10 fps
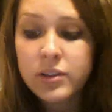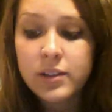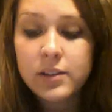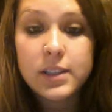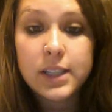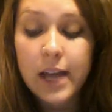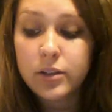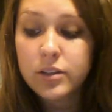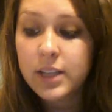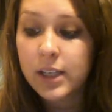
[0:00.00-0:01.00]
skills and
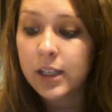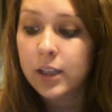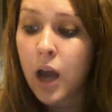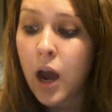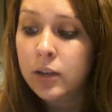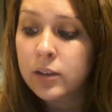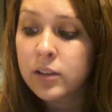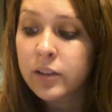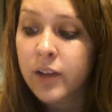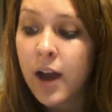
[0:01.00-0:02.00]
understanding
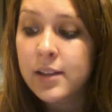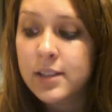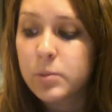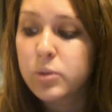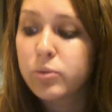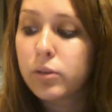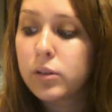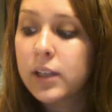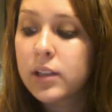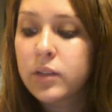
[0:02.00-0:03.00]
cognitive concepts
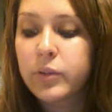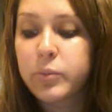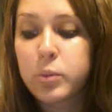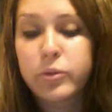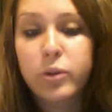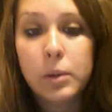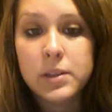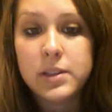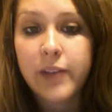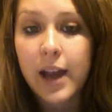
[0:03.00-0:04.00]
related to the
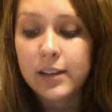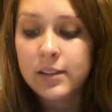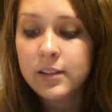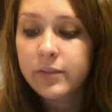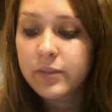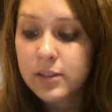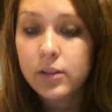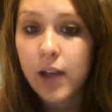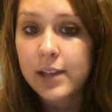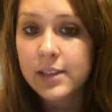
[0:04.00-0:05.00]
performance of
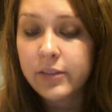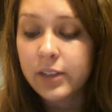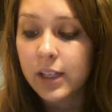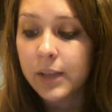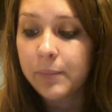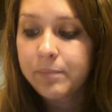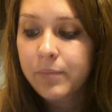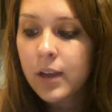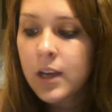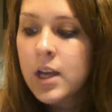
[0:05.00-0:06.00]
physical activity.
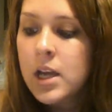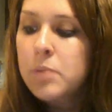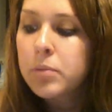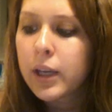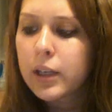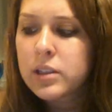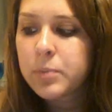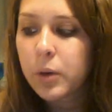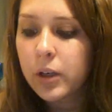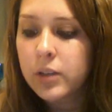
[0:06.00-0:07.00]
Playing a
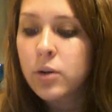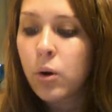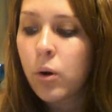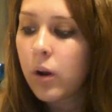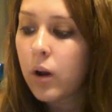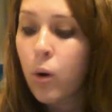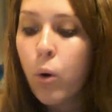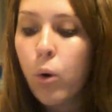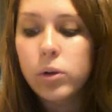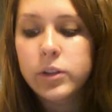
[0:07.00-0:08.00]
sport is a
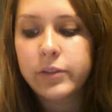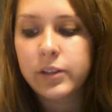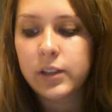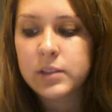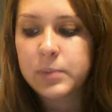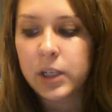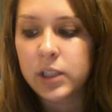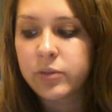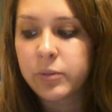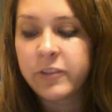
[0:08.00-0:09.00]
whole different
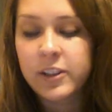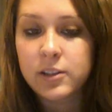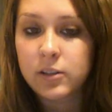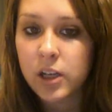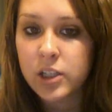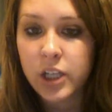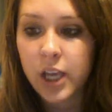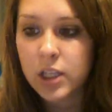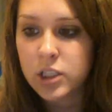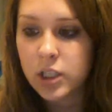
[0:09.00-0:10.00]
experience from physical
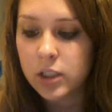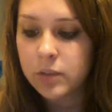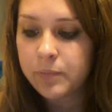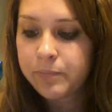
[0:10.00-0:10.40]
education.